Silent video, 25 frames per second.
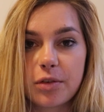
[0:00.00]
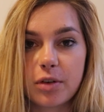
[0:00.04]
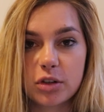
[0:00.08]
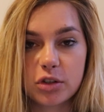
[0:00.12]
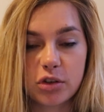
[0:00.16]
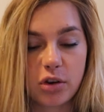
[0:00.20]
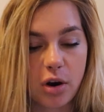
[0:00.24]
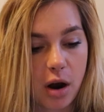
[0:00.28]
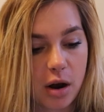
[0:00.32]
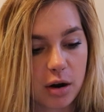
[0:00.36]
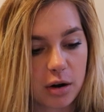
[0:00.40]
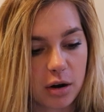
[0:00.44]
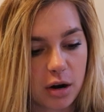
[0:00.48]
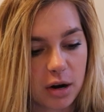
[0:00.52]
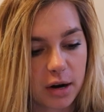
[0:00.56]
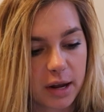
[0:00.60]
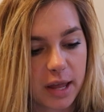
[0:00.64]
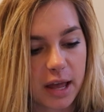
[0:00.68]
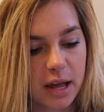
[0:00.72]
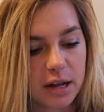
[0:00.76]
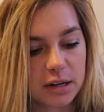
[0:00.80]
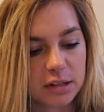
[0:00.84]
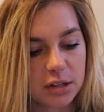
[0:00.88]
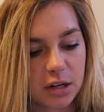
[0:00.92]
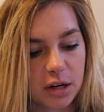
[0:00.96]
for a trot or a
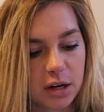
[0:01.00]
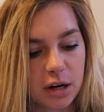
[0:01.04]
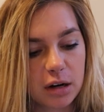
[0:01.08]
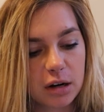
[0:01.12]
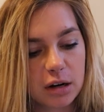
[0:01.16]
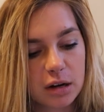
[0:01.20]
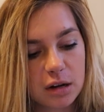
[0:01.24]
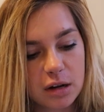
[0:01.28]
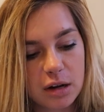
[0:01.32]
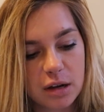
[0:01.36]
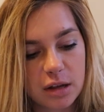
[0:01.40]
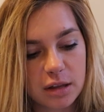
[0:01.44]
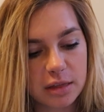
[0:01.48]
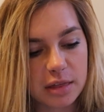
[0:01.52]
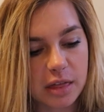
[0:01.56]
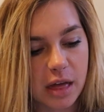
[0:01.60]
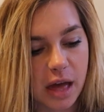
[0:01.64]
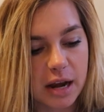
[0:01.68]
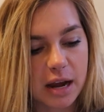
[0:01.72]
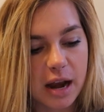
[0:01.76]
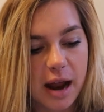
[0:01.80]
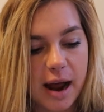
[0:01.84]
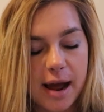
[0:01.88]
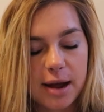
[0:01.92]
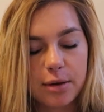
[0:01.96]
canter,
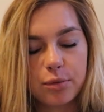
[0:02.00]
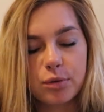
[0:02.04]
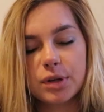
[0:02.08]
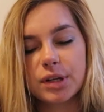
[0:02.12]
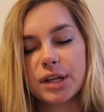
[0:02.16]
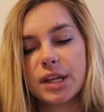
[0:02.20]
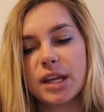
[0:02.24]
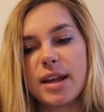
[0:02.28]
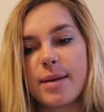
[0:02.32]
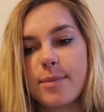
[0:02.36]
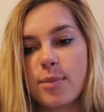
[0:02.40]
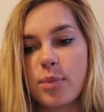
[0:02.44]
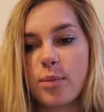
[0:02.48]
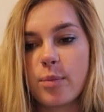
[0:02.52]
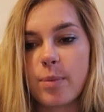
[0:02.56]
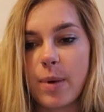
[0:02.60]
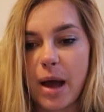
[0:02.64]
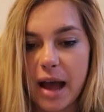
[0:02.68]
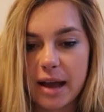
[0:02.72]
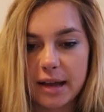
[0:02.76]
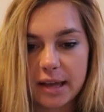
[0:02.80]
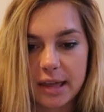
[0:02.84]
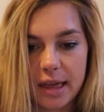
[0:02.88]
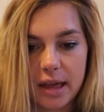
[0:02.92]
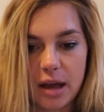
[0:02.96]
then I would keep
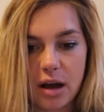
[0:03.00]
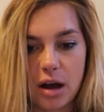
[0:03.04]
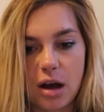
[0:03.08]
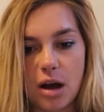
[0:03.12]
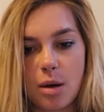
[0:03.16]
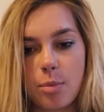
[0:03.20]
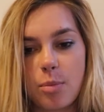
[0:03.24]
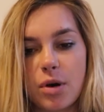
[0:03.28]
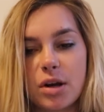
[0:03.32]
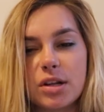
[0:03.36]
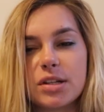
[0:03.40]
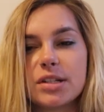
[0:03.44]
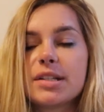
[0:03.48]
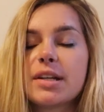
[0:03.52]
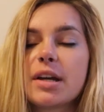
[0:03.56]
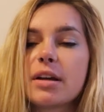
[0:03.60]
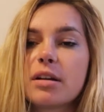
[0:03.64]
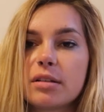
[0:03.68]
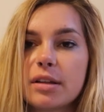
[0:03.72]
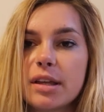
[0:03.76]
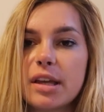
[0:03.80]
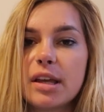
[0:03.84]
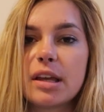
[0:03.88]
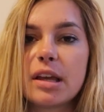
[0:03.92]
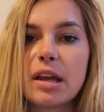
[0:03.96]
backing up
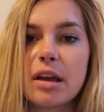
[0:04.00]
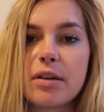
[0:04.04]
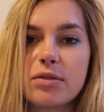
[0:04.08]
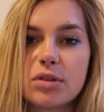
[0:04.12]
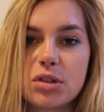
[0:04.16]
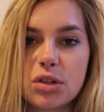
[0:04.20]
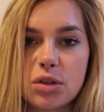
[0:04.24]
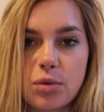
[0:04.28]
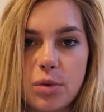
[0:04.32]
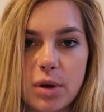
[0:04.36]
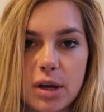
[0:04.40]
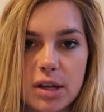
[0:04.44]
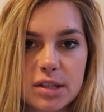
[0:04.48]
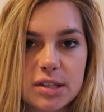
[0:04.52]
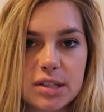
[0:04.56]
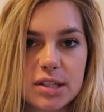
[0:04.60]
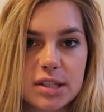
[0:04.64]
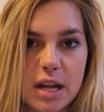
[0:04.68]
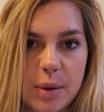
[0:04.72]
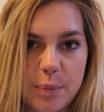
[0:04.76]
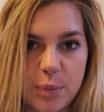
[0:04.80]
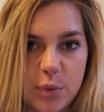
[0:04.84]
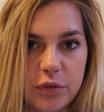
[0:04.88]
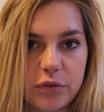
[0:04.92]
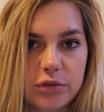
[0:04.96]
until he gives you a
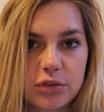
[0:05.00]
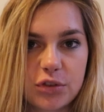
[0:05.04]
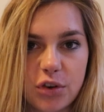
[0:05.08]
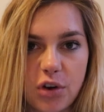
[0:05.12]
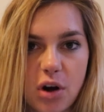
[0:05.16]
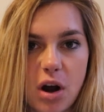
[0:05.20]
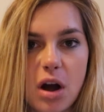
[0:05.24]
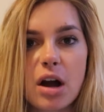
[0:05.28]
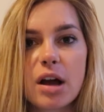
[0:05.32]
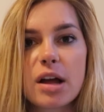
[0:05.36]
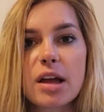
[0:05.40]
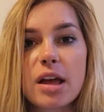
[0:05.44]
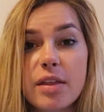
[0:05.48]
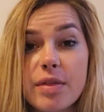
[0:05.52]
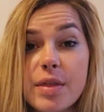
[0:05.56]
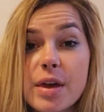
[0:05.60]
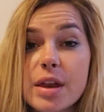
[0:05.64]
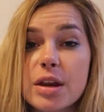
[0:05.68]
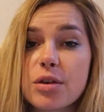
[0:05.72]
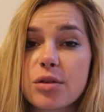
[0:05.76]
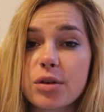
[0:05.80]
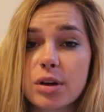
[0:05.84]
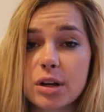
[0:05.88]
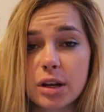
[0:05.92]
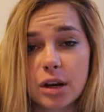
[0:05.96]
step of trot, and
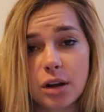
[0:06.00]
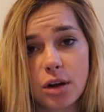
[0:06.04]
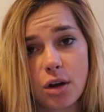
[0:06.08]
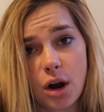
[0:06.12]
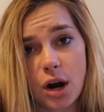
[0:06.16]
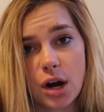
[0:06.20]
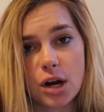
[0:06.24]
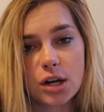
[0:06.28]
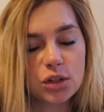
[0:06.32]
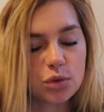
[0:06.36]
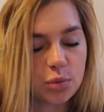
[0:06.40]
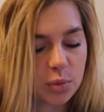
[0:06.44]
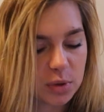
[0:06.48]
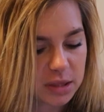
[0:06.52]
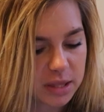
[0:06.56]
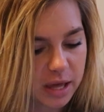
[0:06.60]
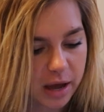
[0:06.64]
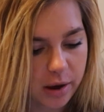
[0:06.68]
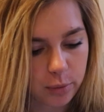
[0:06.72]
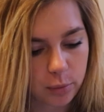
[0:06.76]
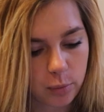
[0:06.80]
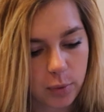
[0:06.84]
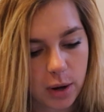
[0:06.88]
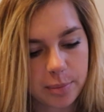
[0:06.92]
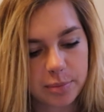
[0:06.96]
then you can encourage with
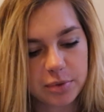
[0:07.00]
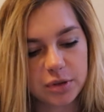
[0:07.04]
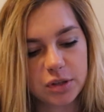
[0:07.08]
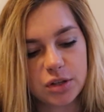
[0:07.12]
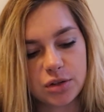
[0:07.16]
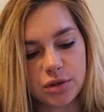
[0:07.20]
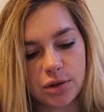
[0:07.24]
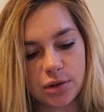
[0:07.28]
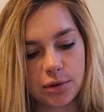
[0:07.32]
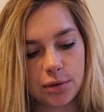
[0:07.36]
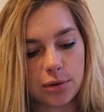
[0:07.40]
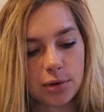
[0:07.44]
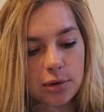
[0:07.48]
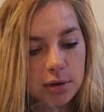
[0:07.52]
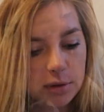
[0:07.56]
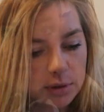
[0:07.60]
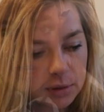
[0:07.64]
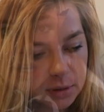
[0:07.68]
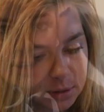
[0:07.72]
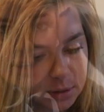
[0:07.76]
that whip too.